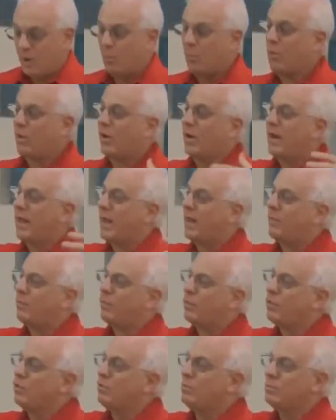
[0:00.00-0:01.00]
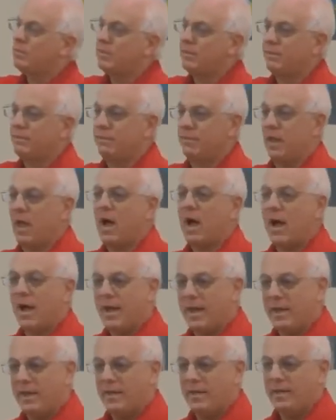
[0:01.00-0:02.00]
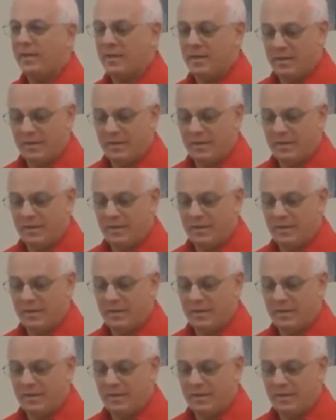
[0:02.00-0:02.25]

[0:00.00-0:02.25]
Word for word: where it had room to fly?